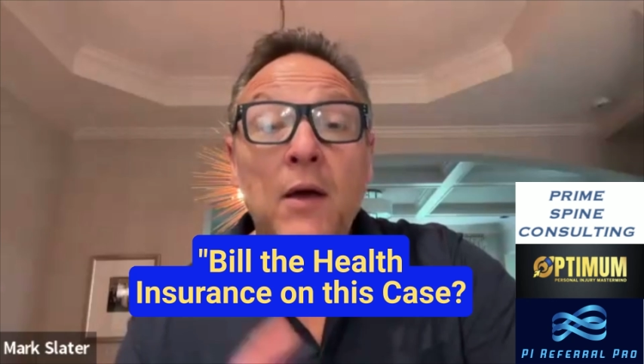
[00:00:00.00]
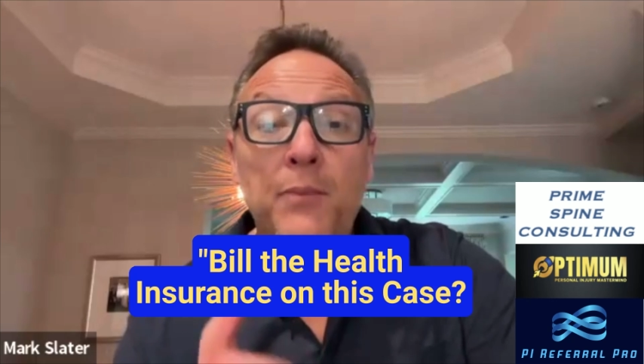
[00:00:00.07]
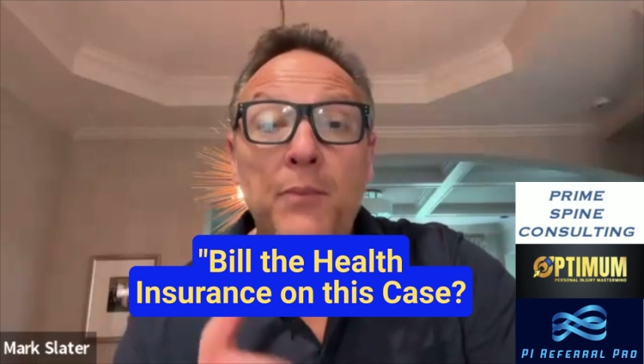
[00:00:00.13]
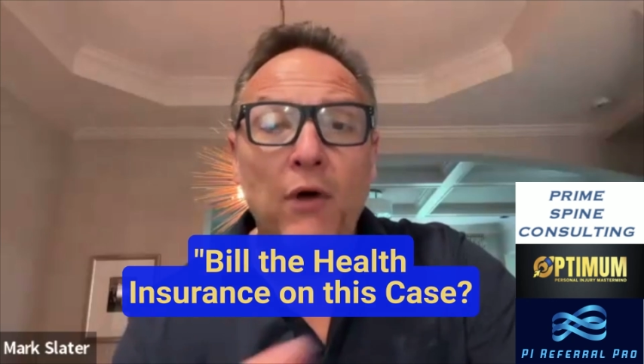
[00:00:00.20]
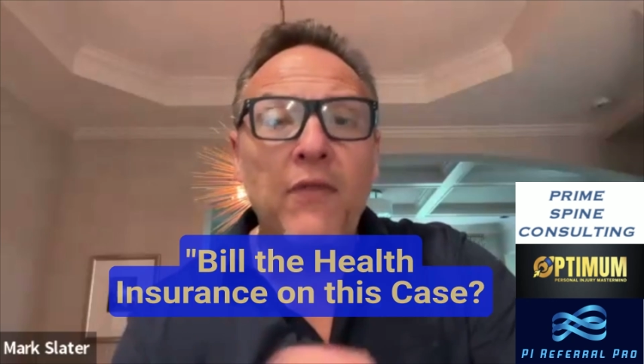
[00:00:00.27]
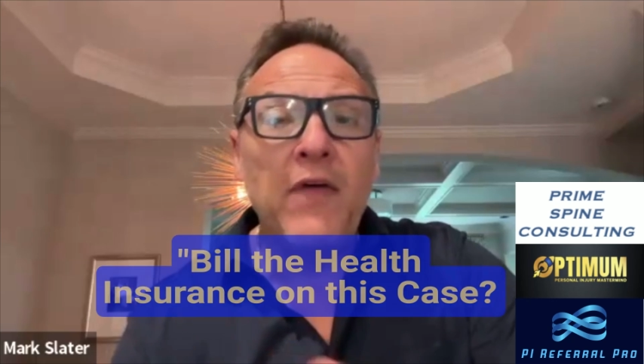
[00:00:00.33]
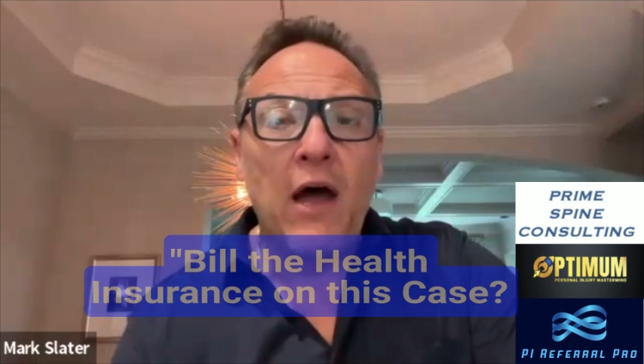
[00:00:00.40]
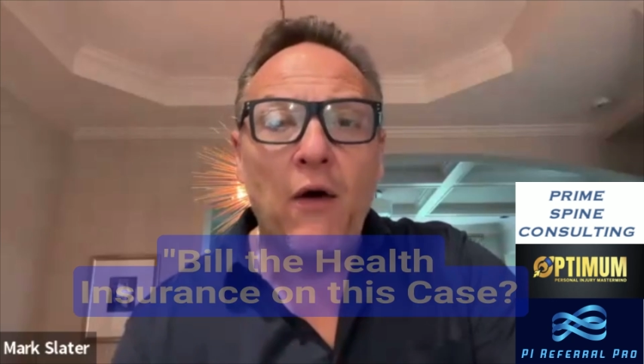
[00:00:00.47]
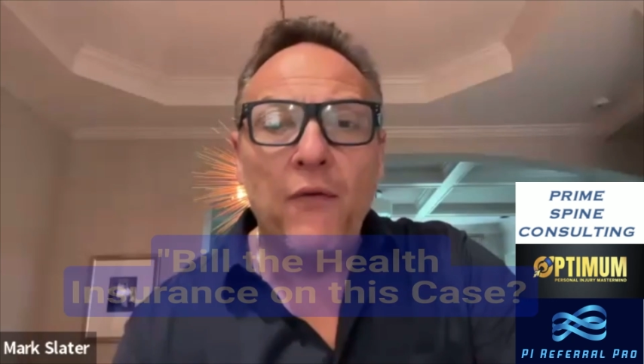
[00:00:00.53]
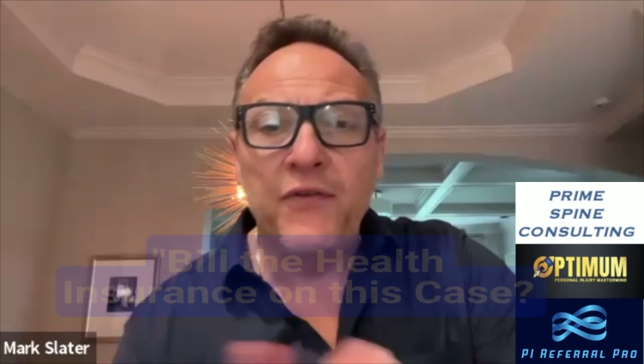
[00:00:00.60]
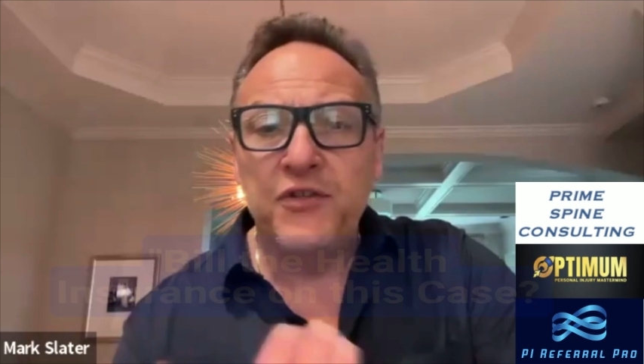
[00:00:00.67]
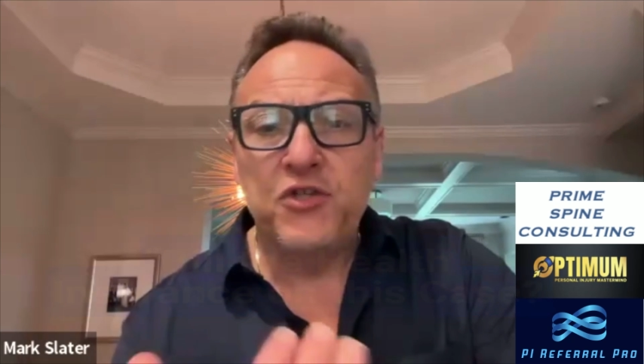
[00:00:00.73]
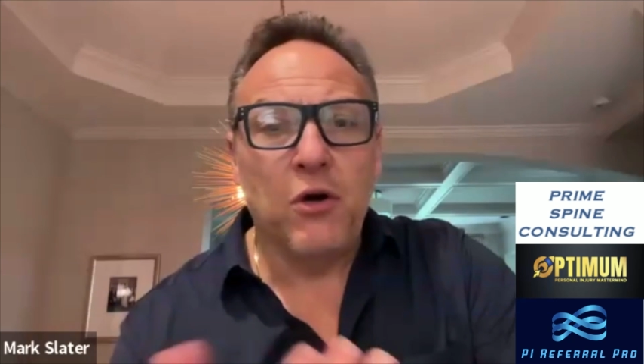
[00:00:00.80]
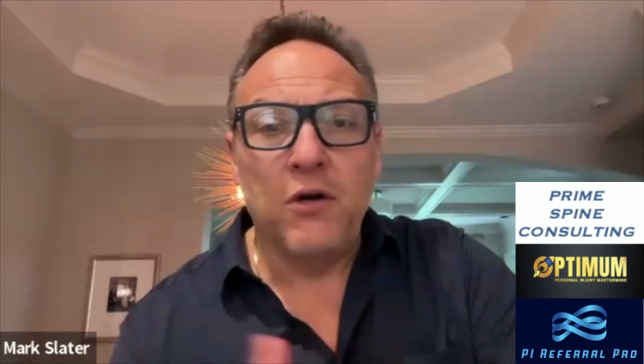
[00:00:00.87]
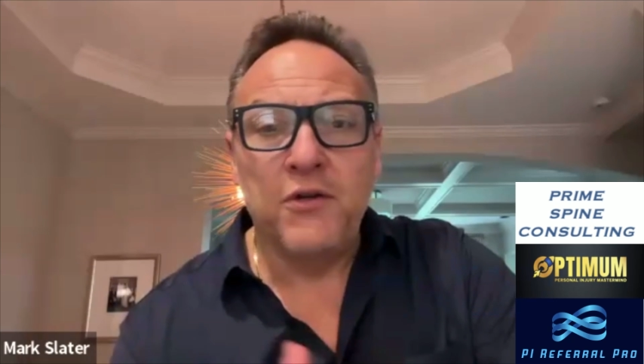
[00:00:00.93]
Build the health
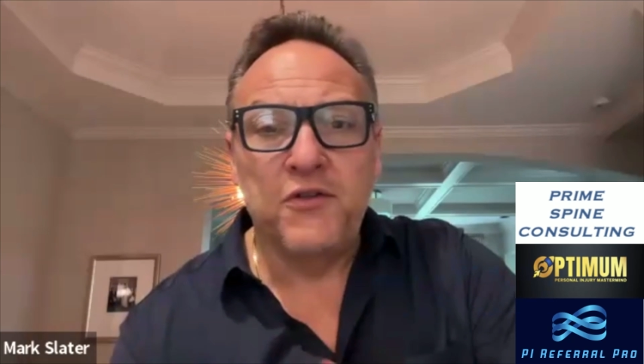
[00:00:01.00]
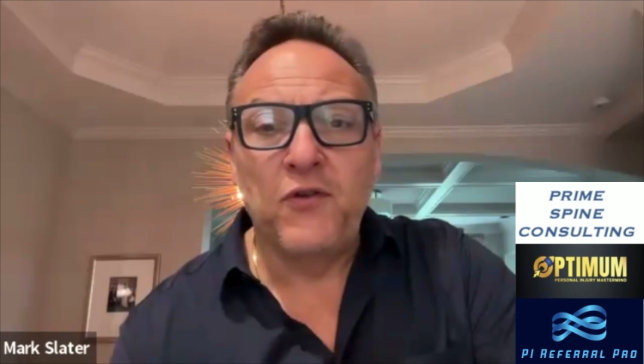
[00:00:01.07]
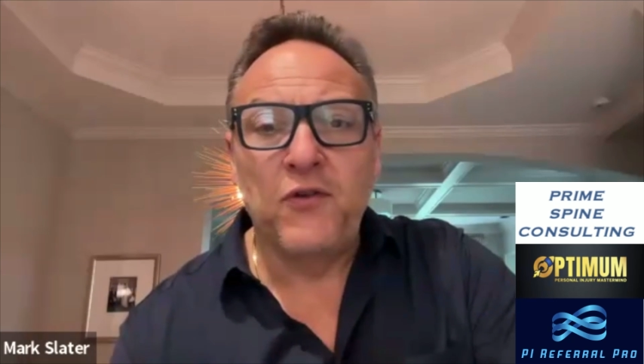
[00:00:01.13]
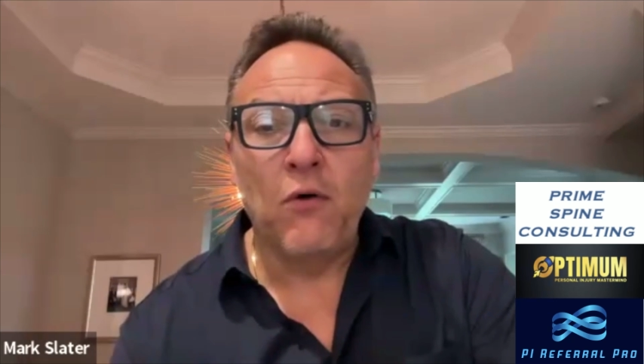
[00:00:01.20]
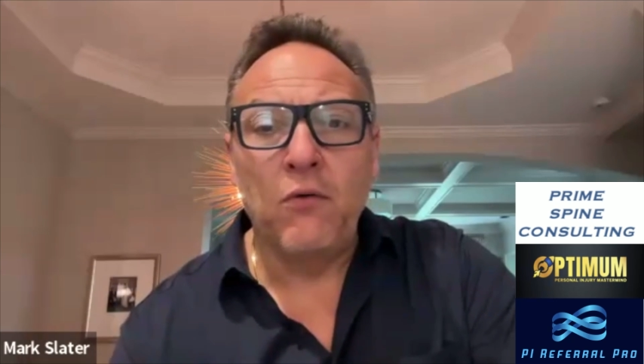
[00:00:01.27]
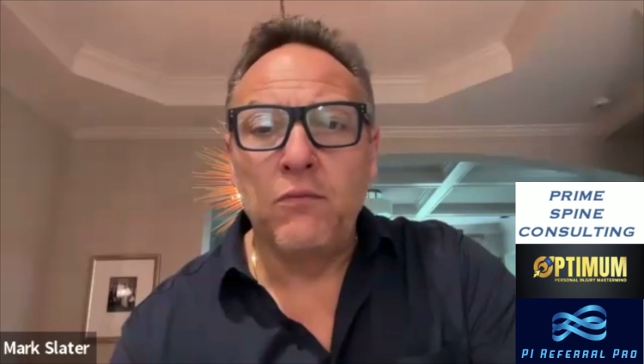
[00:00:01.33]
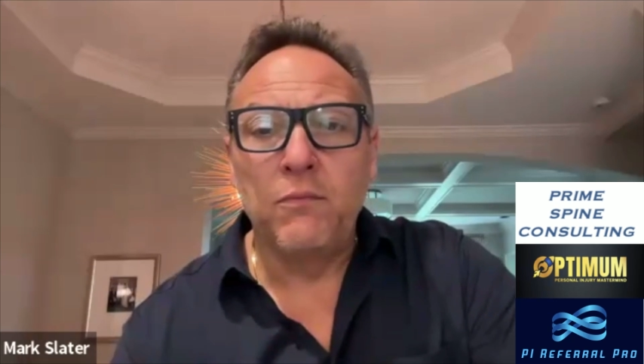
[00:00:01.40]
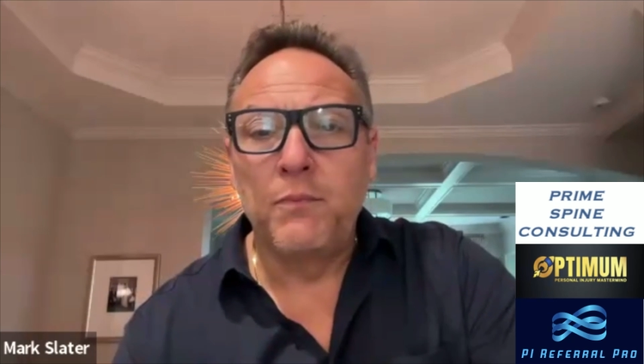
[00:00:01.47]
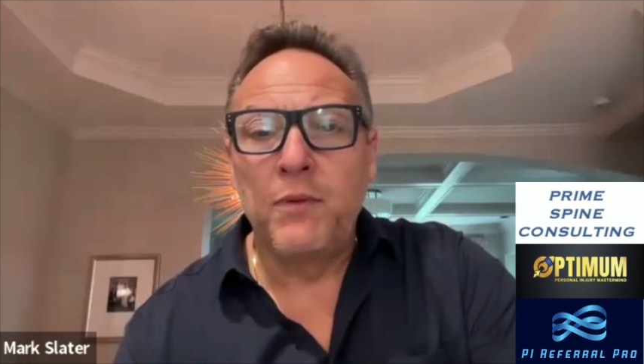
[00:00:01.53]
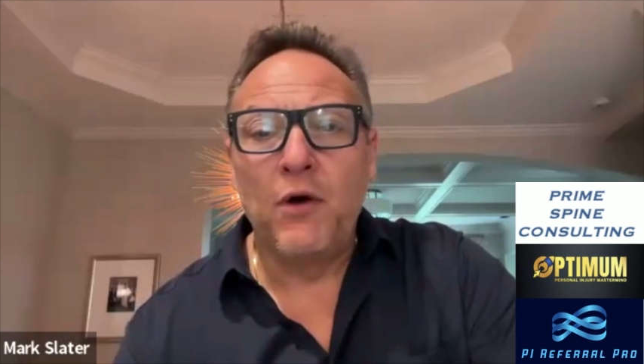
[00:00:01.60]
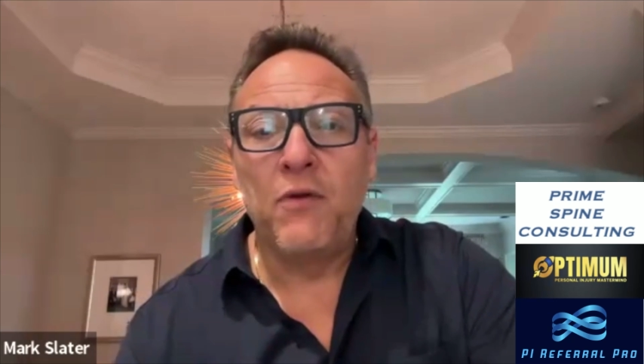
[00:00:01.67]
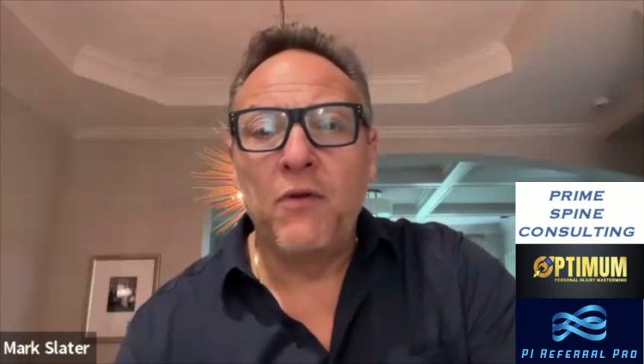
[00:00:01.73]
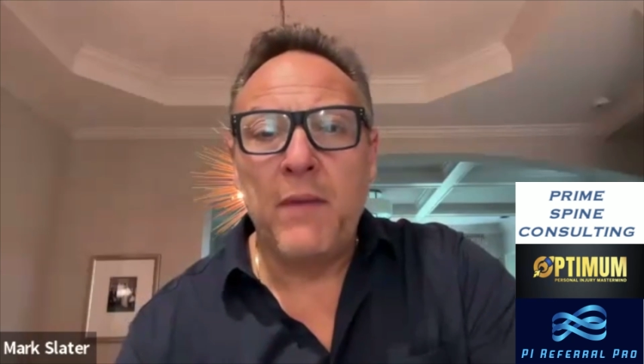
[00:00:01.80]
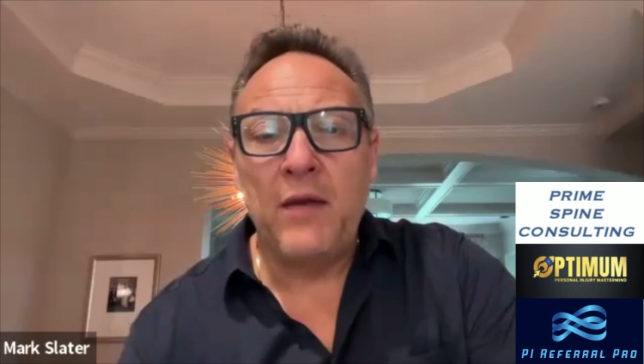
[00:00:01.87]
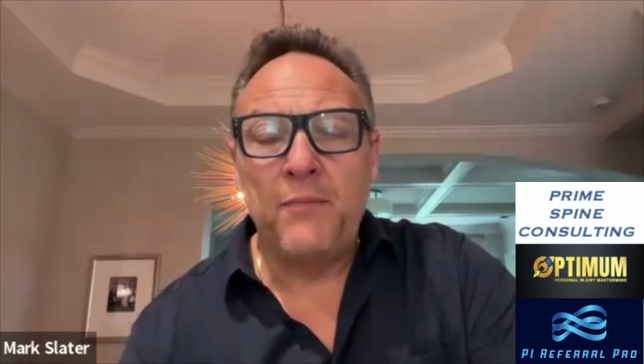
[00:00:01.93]
insurance, don't
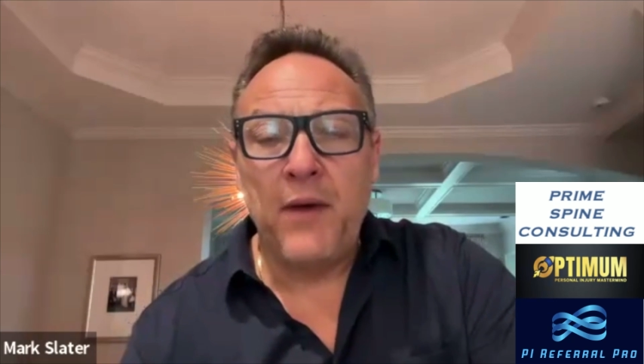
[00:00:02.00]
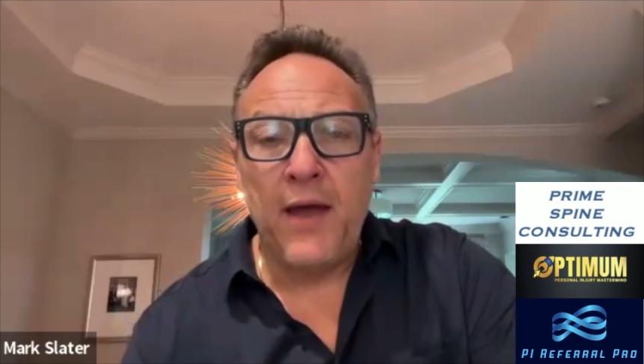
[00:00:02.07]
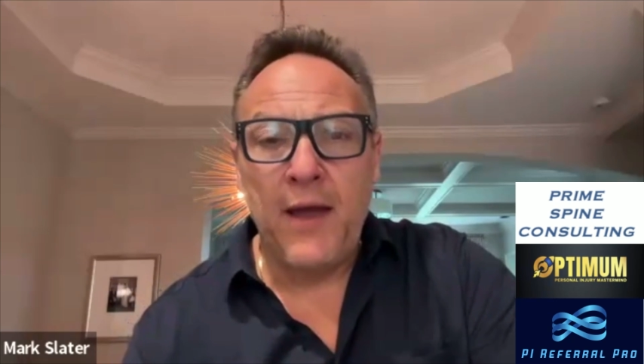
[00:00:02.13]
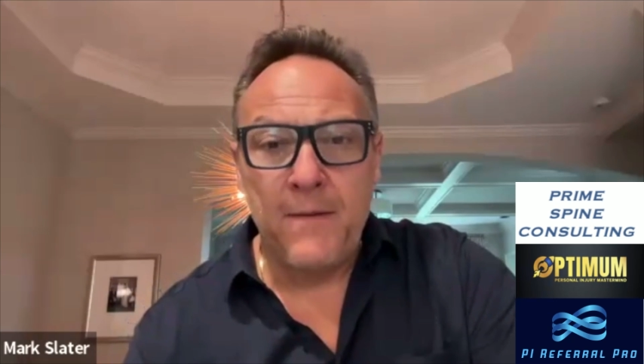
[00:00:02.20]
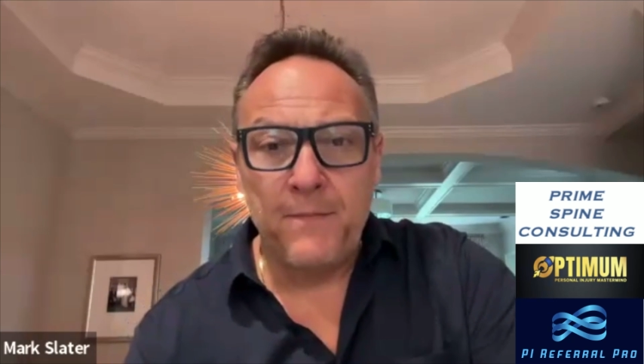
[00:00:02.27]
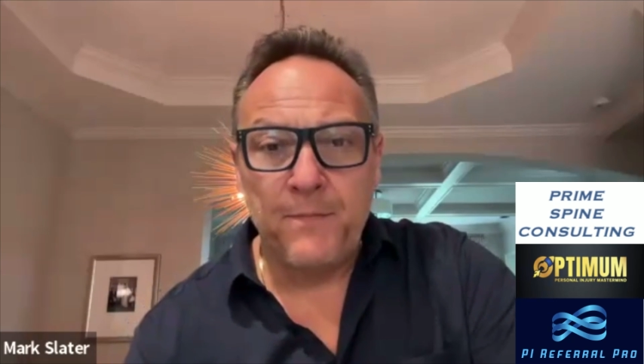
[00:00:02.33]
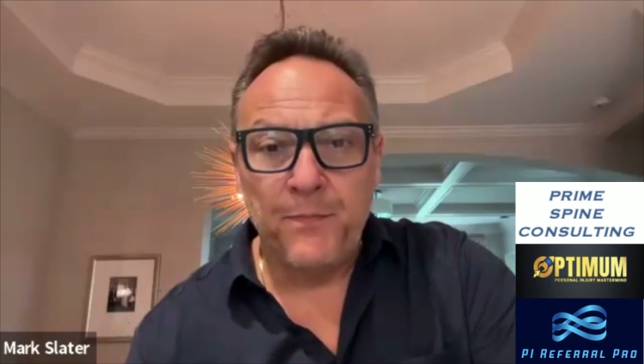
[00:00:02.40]
build a med pay.